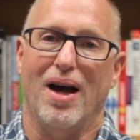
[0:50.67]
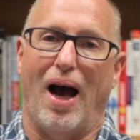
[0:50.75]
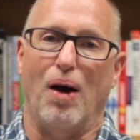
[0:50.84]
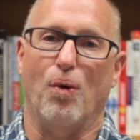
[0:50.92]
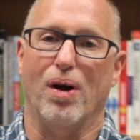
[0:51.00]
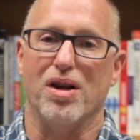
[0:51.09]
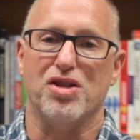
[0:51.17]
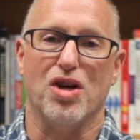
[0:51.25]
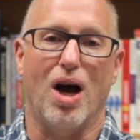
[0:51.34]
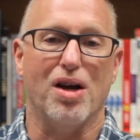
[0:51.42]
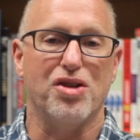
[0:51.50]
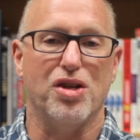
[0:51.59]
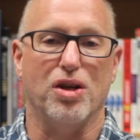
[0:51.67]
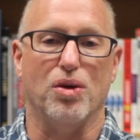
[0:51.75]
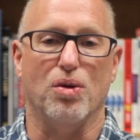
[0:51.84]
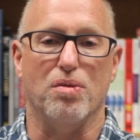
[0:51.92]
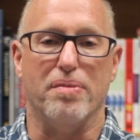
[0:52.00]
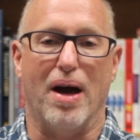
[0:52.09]
I want to talk to
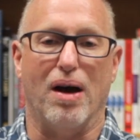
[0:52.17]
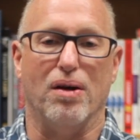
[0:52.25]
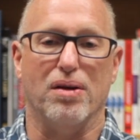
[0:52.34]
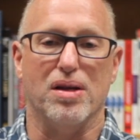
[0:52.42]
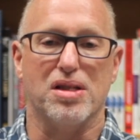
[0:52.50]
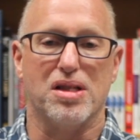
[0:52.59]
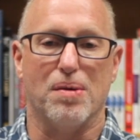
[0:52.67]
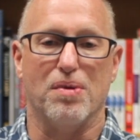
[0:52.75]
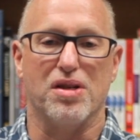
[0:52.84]
you about some of